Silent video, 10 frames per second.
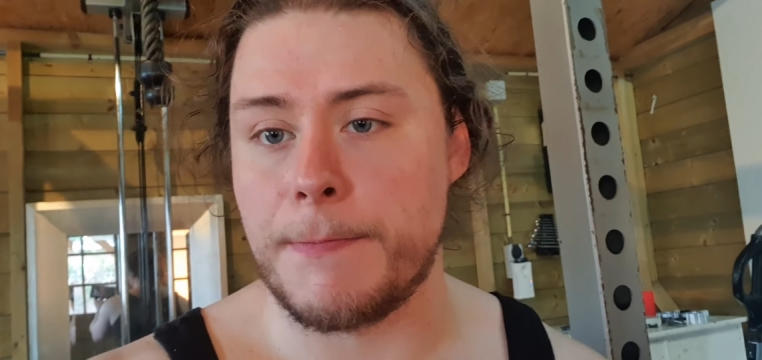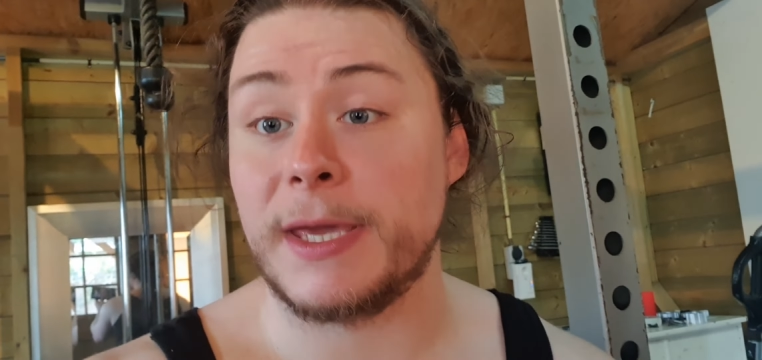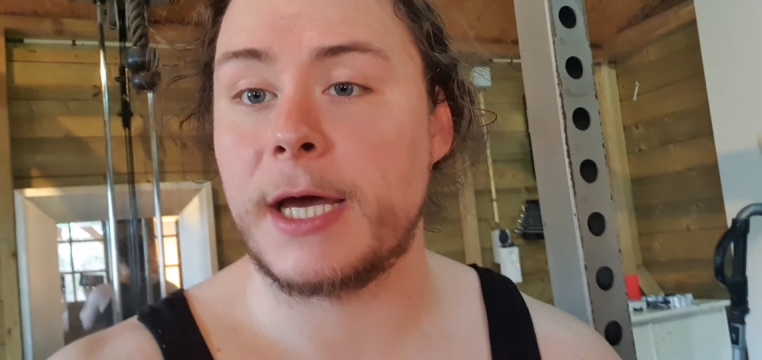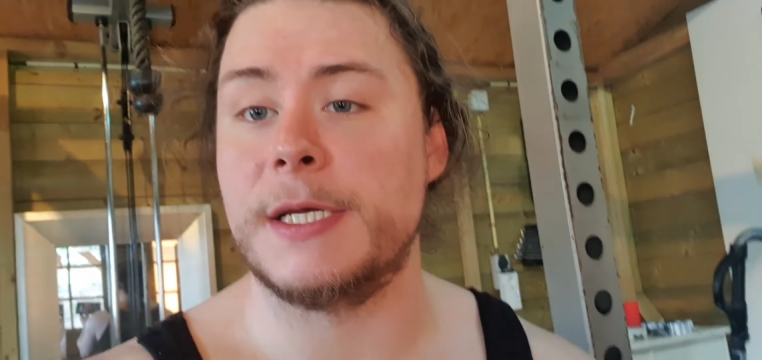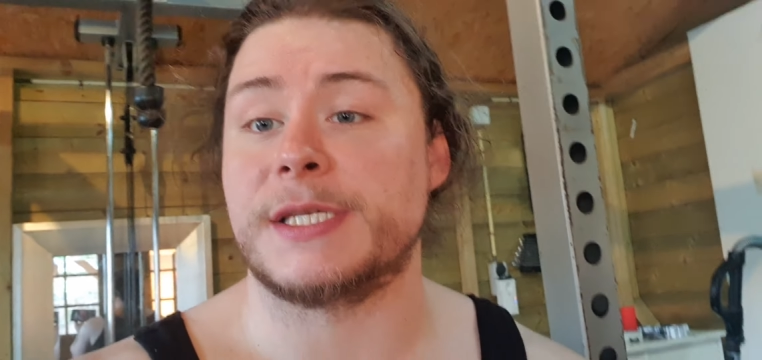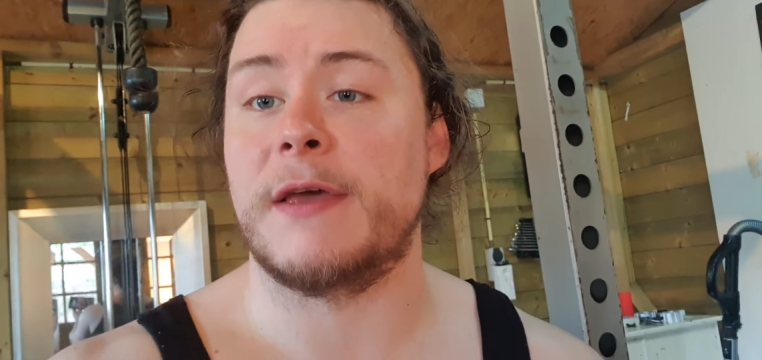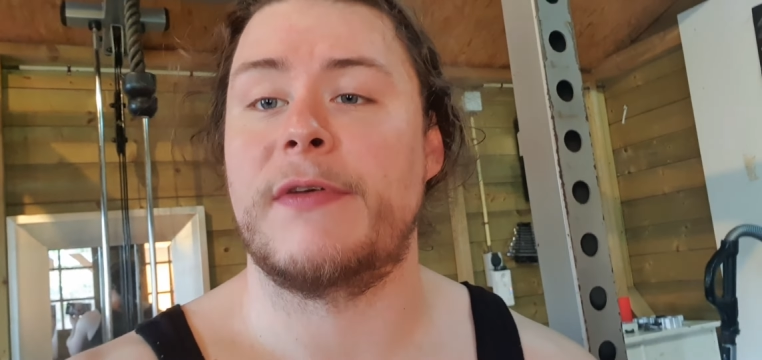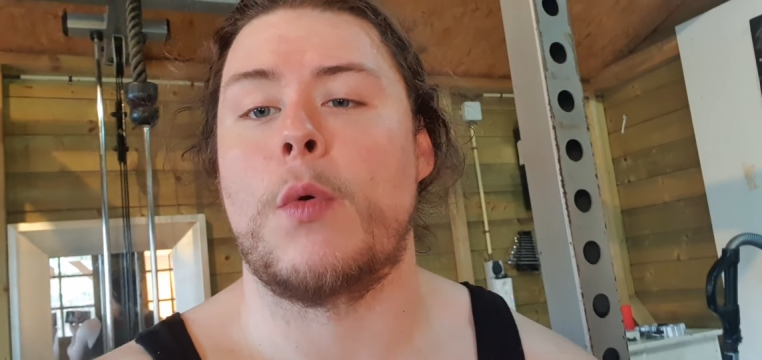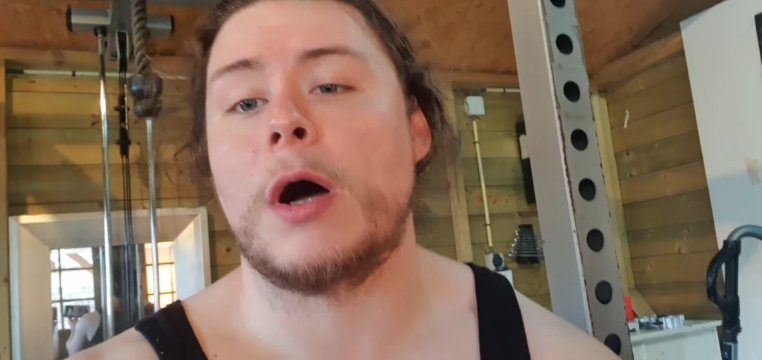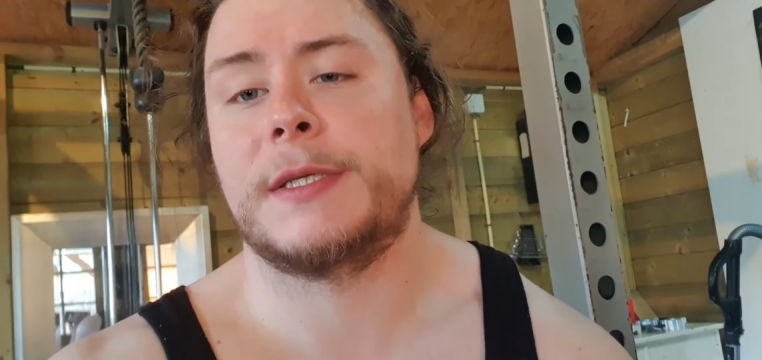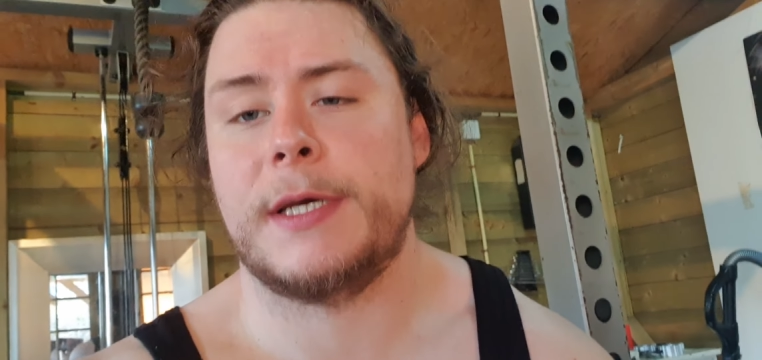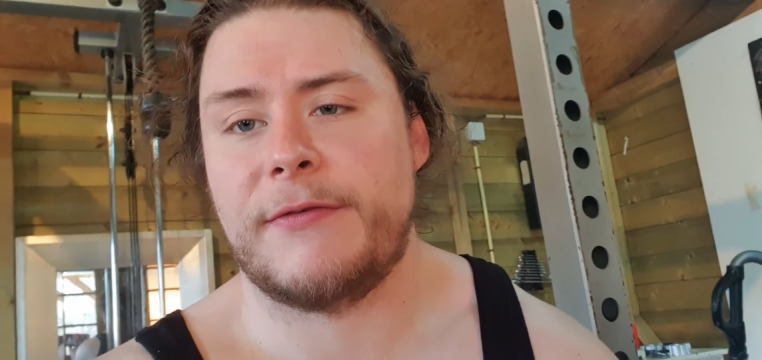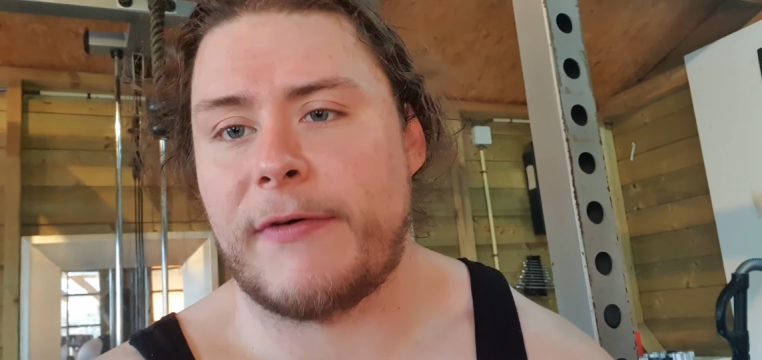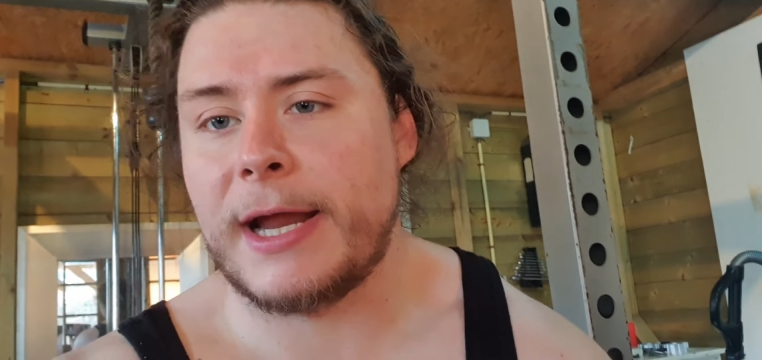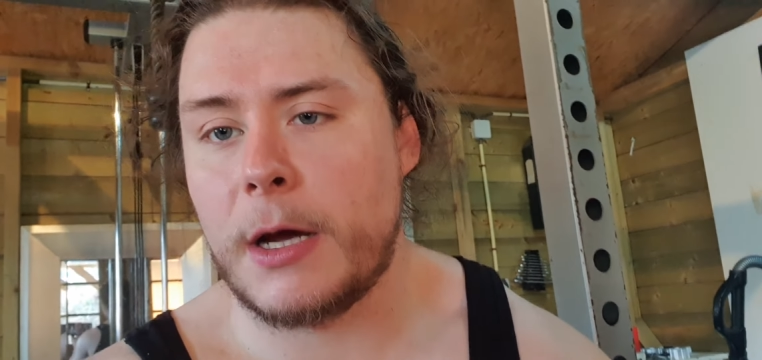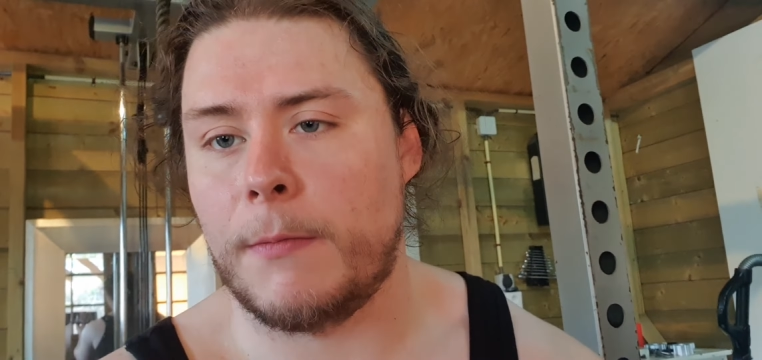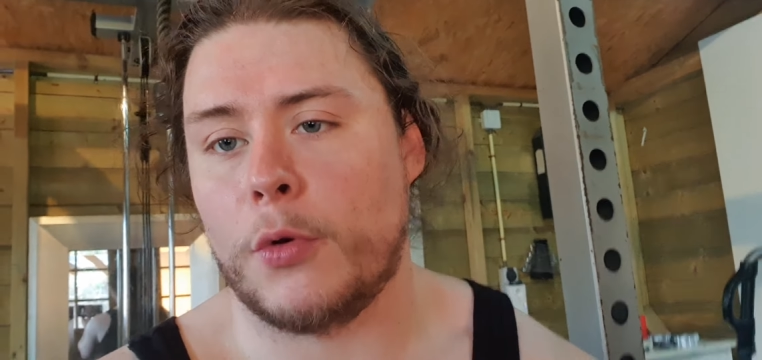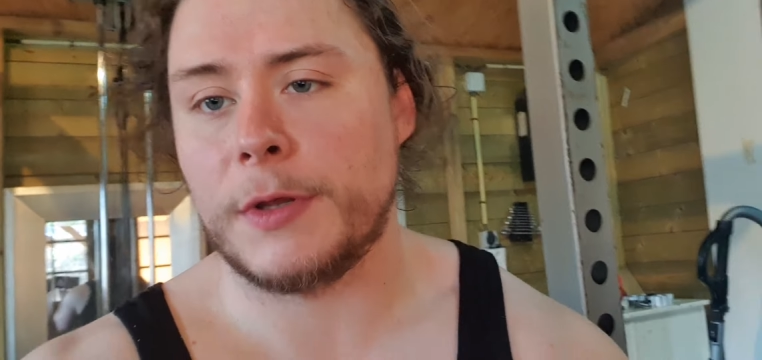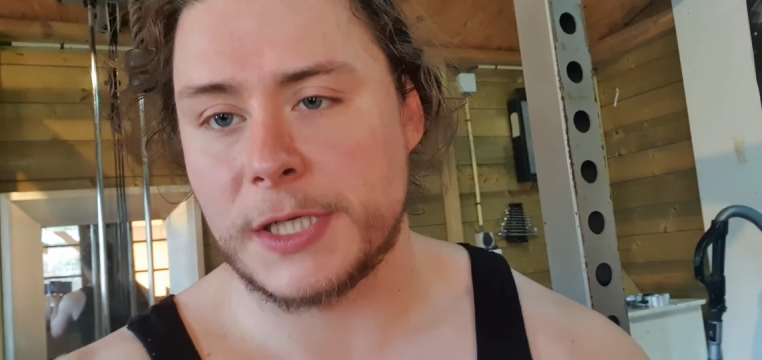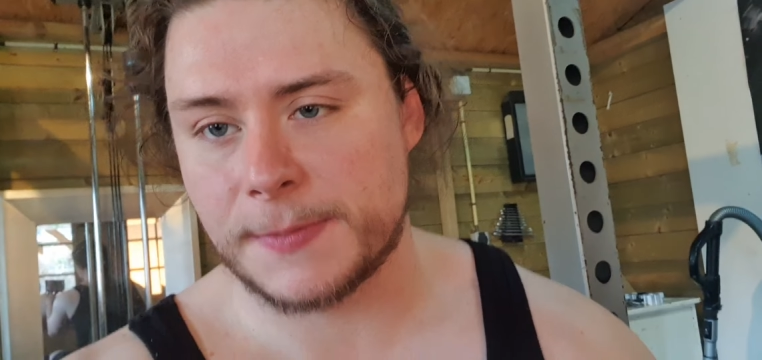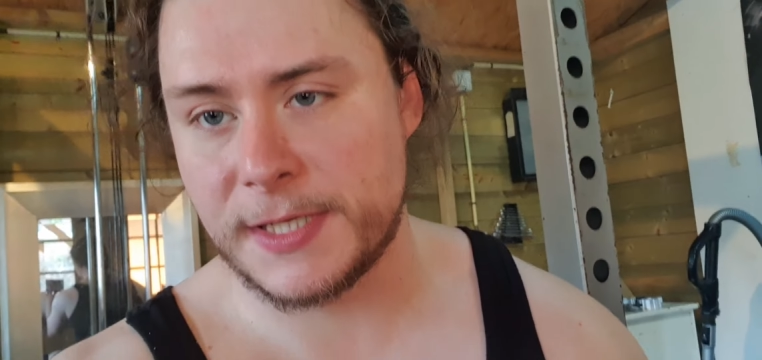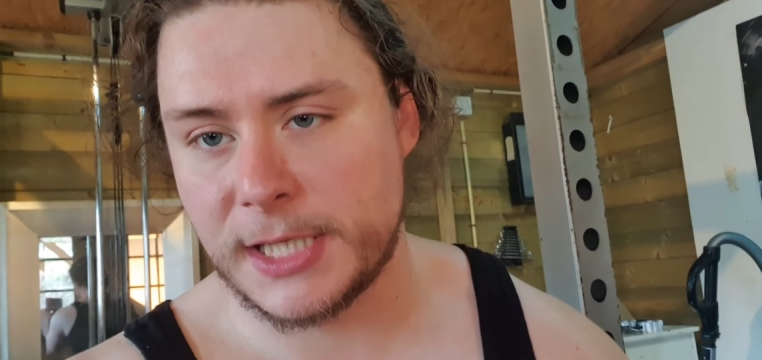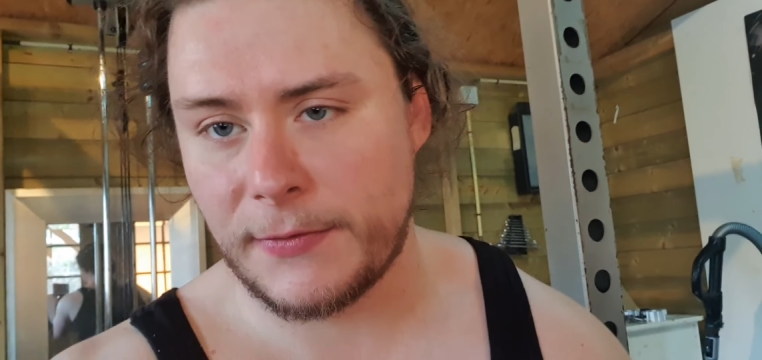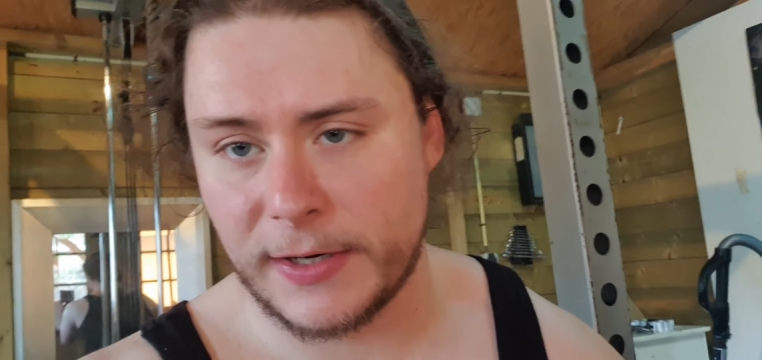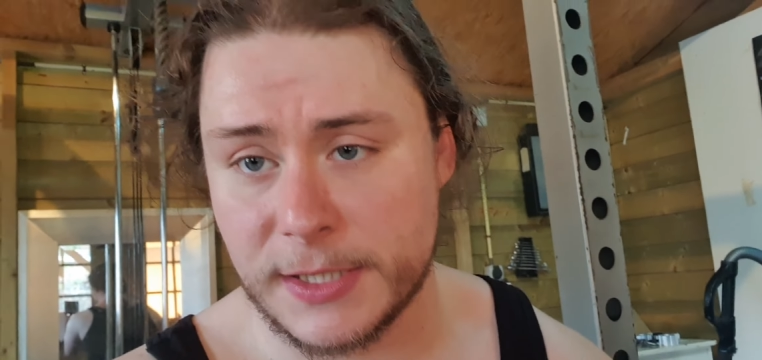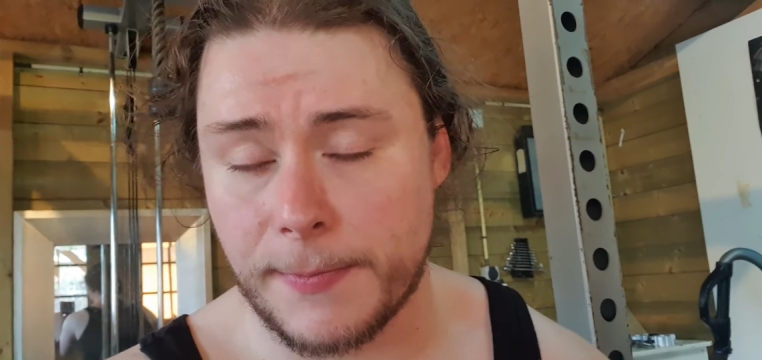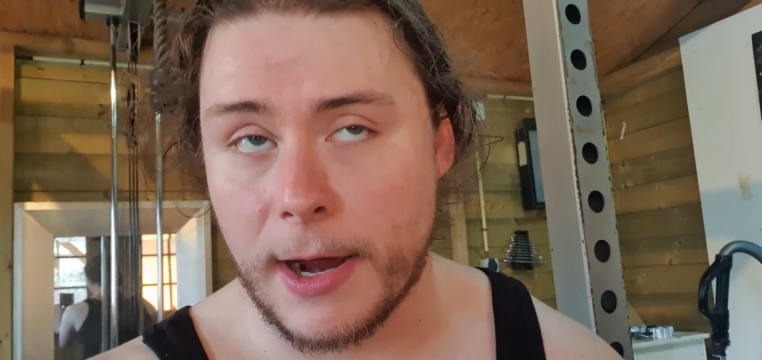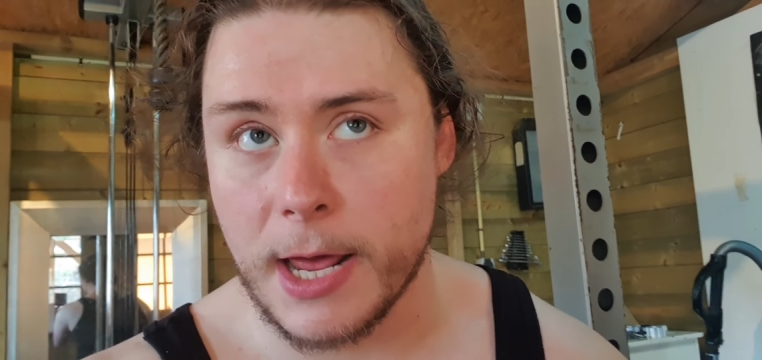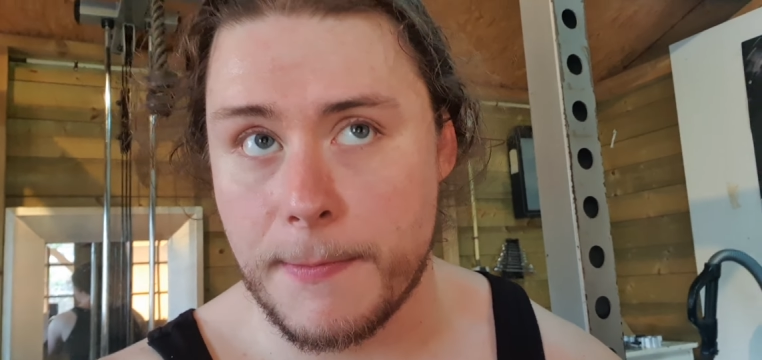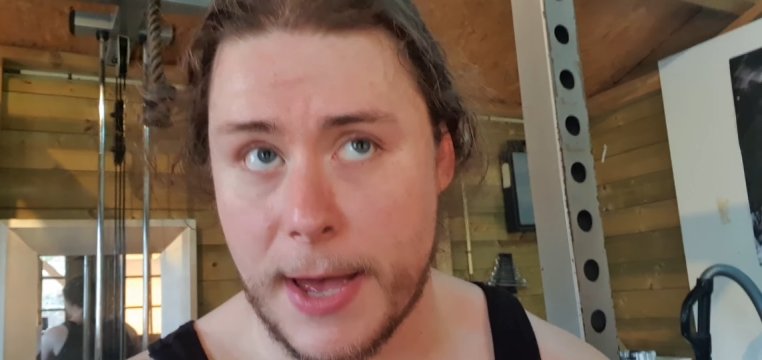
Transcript: because if you want to find out more of the specifics about it,